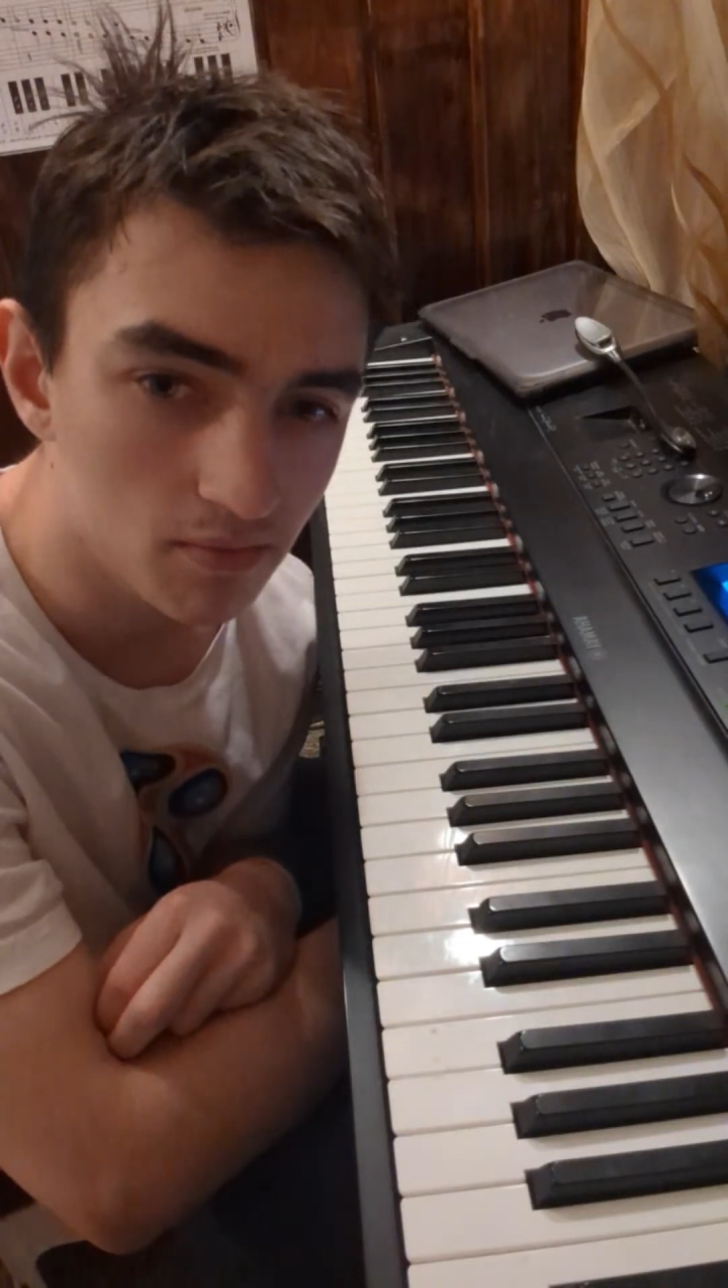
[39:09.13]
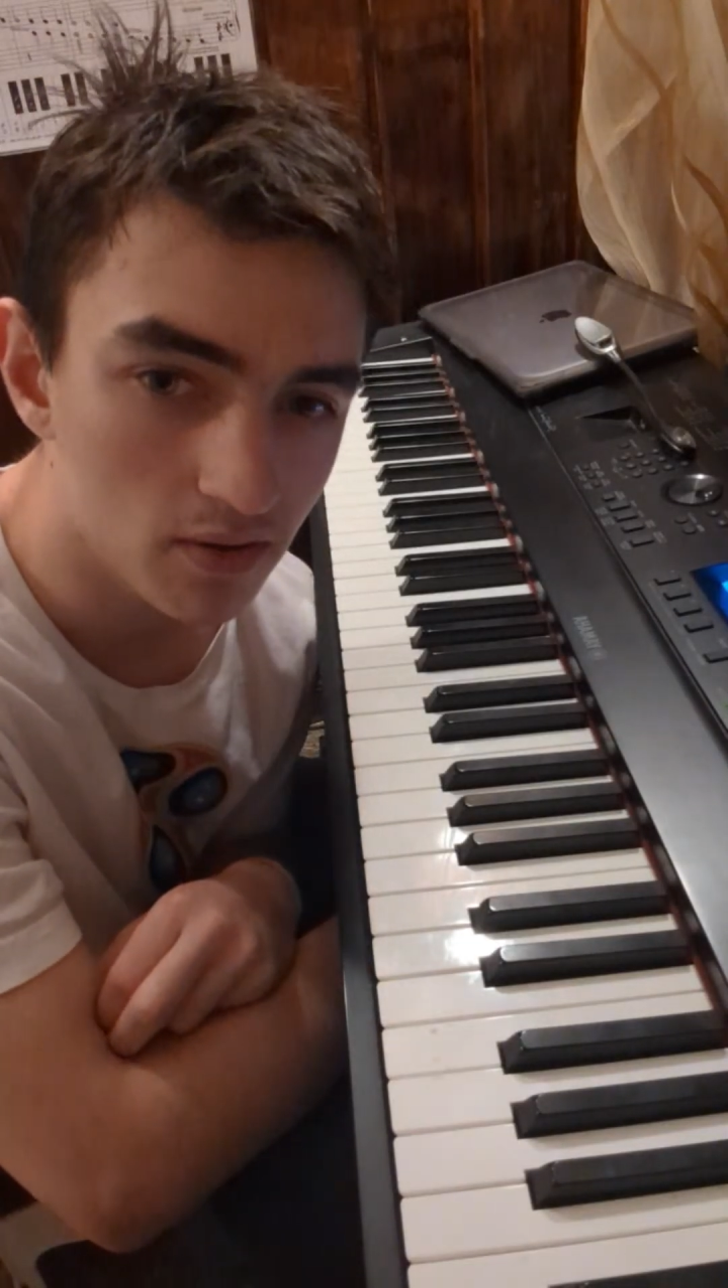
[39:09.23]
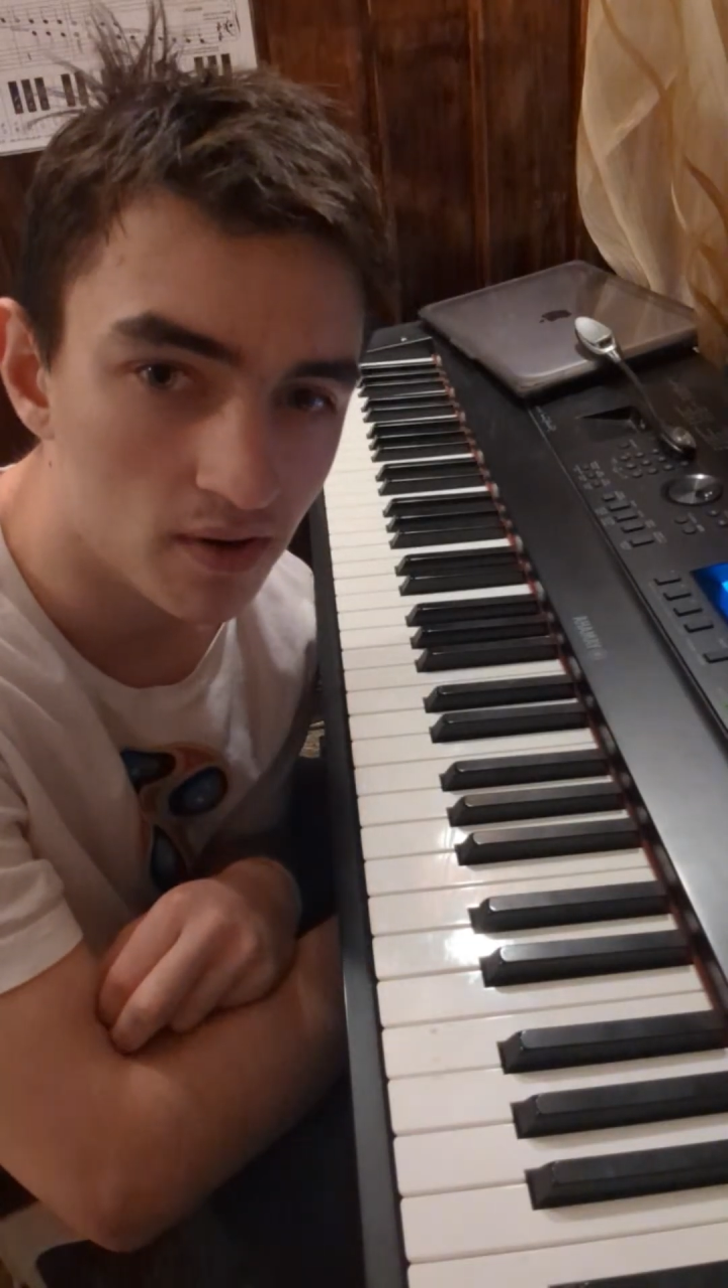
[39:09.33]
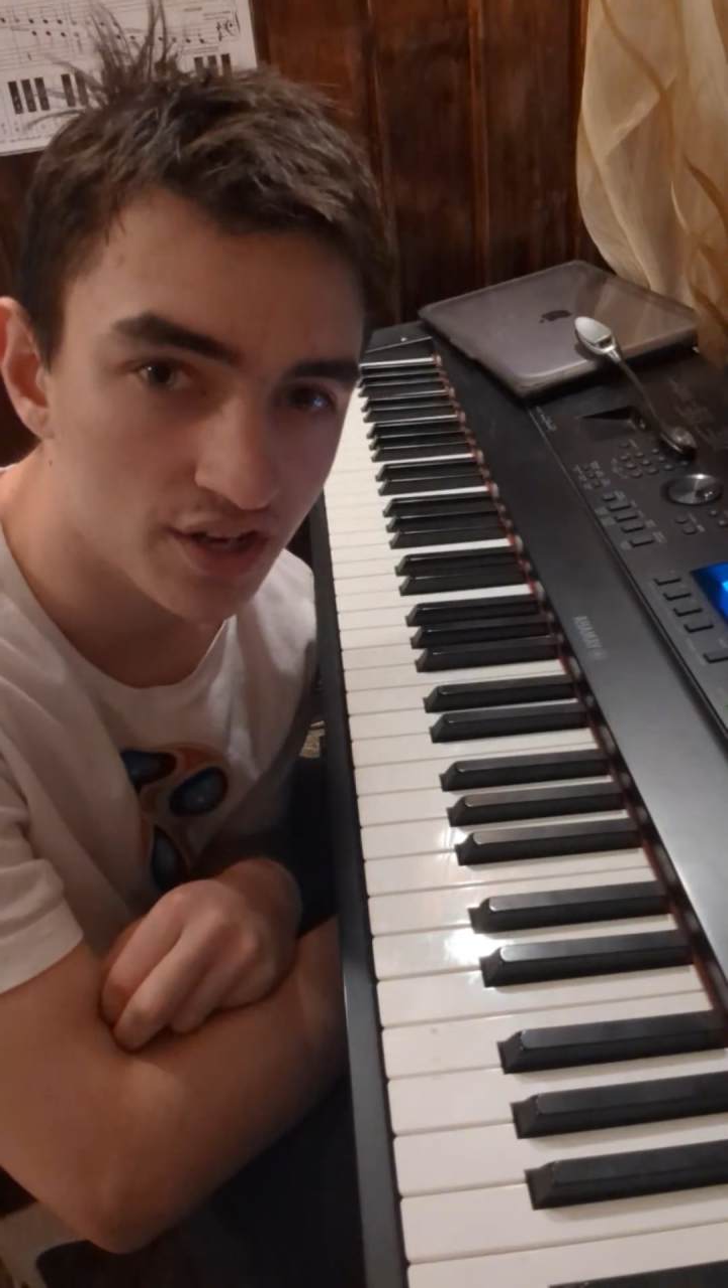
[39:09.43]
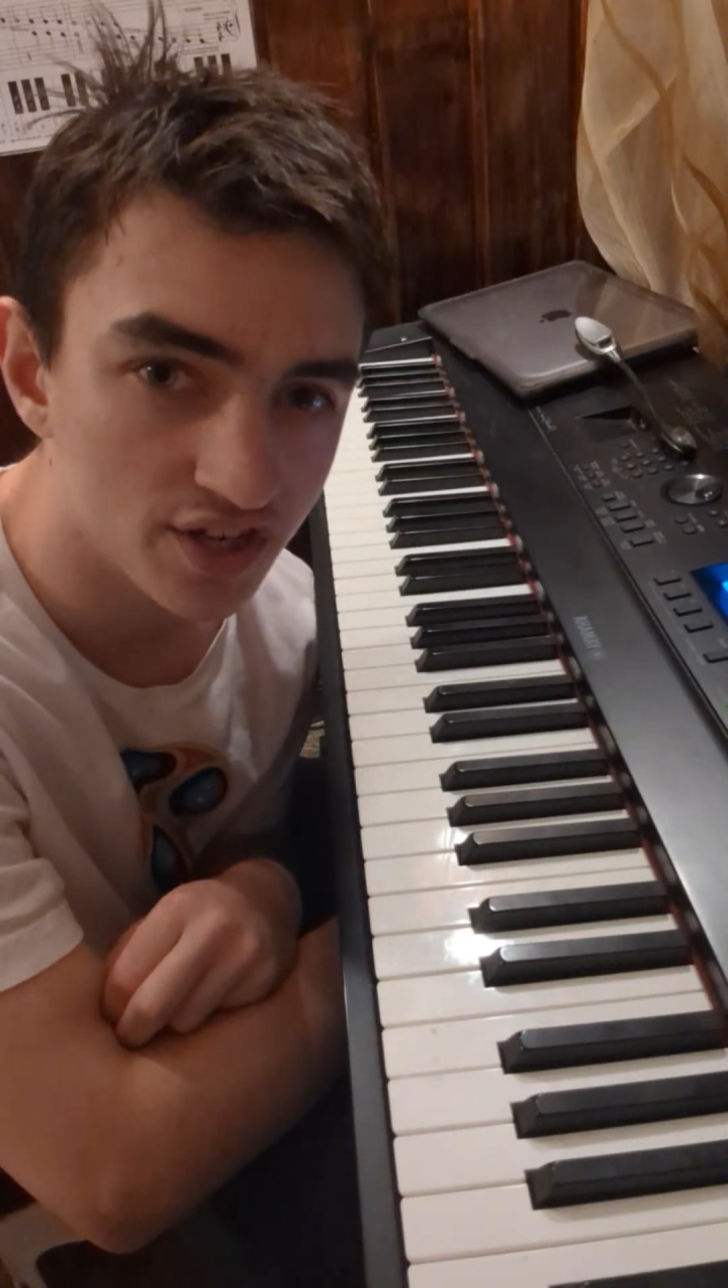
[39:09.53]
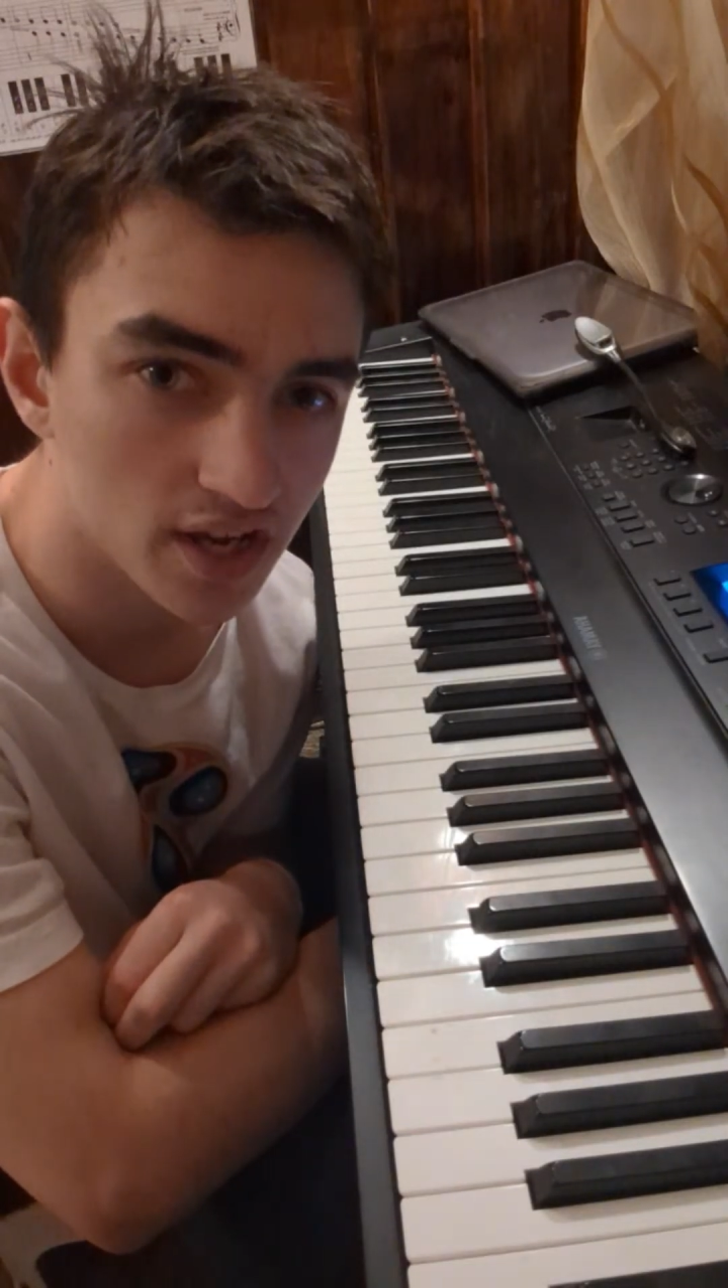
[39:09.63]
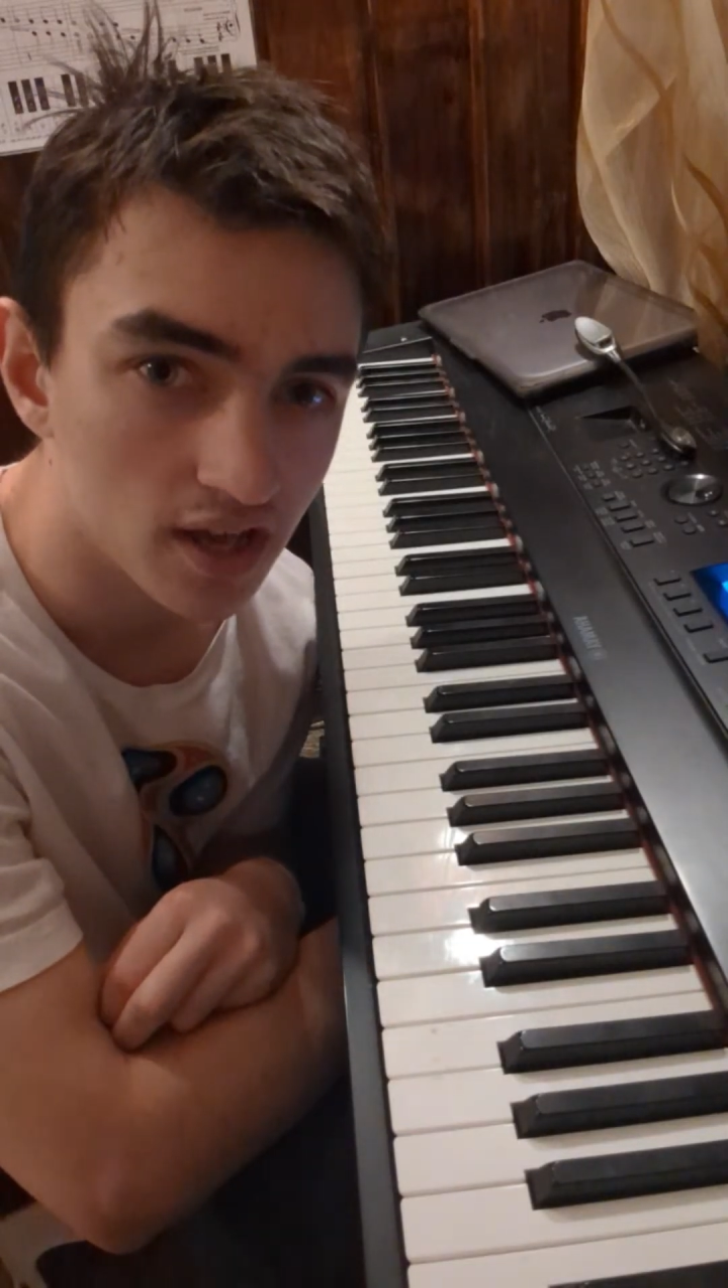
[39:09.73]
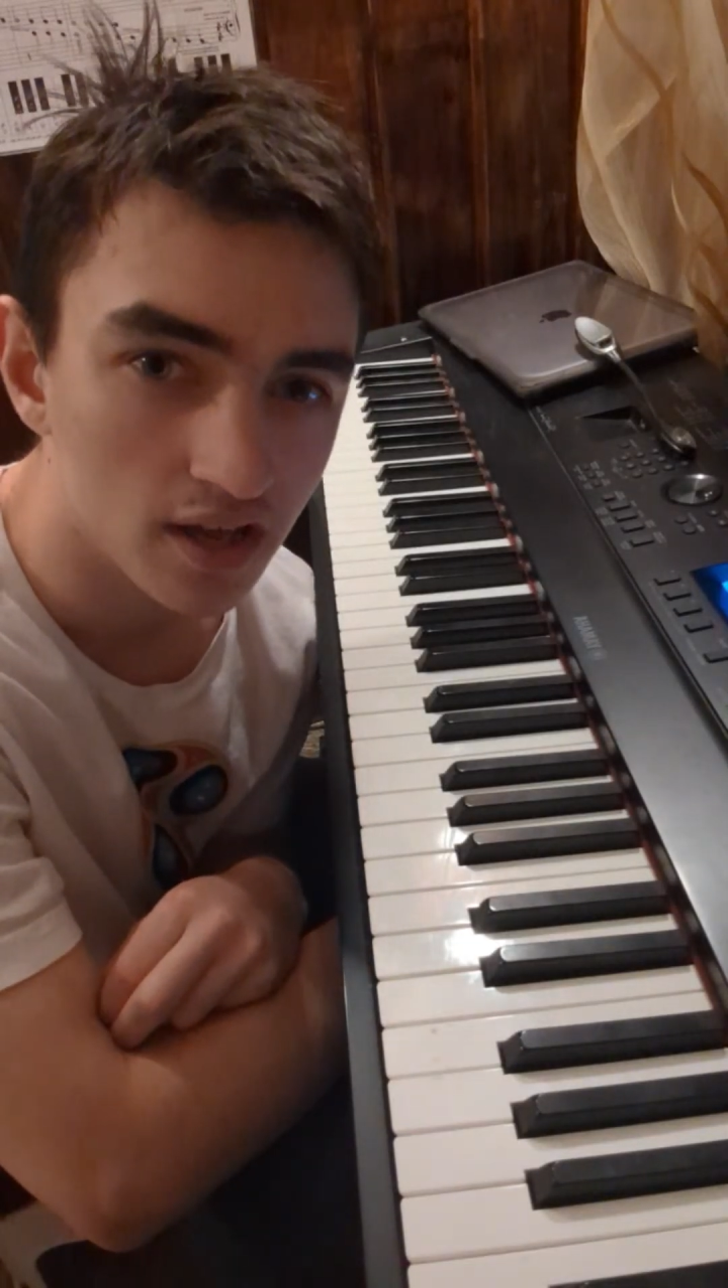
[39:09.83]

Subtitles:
be watching.